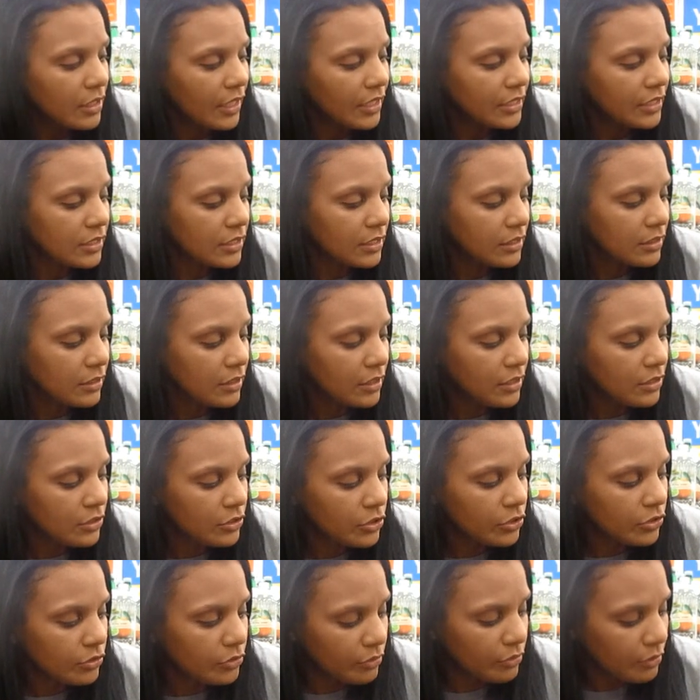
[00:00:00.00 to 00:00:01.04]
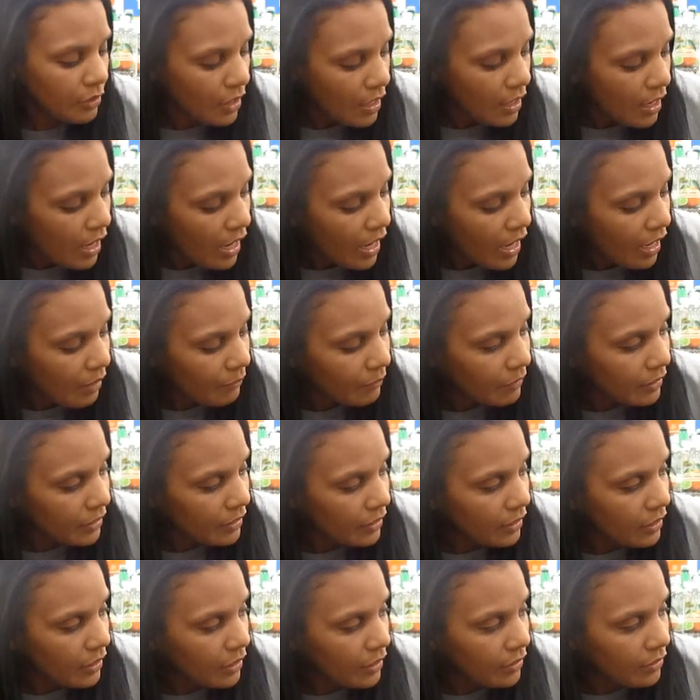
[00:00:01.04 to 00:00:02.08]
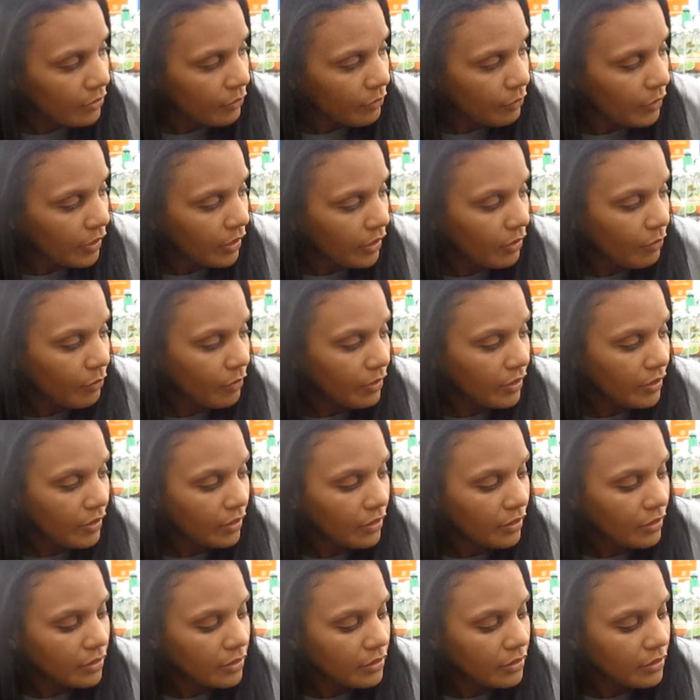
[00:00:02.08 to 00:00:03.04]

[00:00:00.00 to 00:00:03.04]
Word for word: I didn't need to. I'm gonna end the week with